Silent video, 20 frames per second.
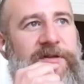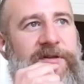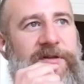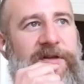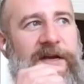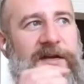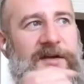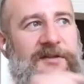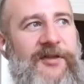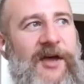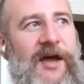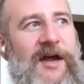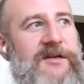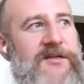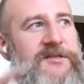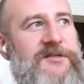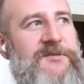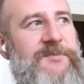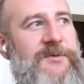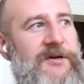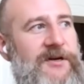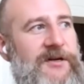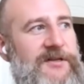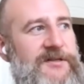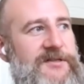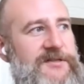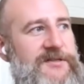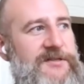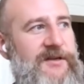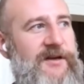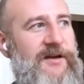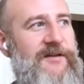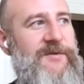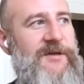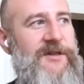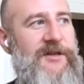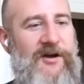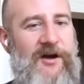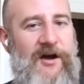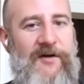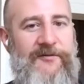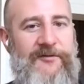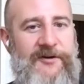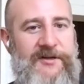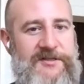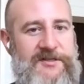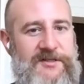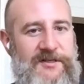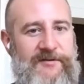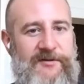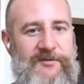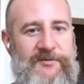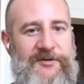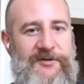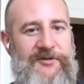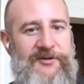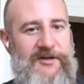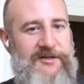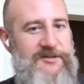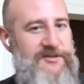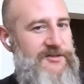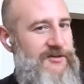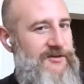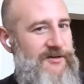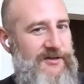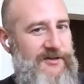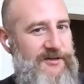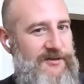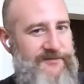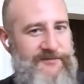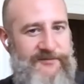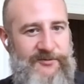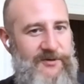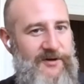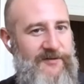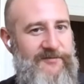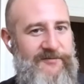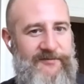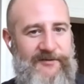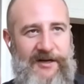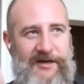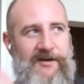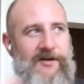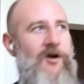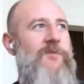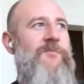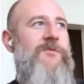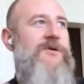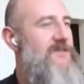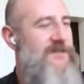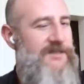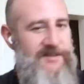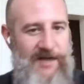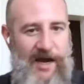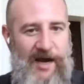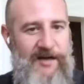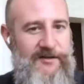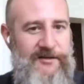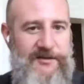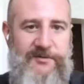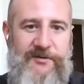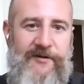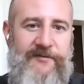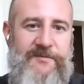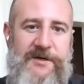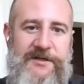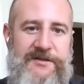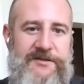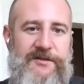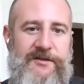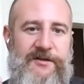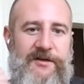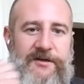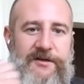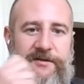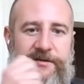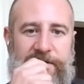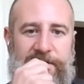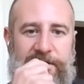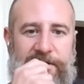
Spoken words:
like that experience gave me the confidence, even with the uncertainty of 12, like almost exactly 12 months ago.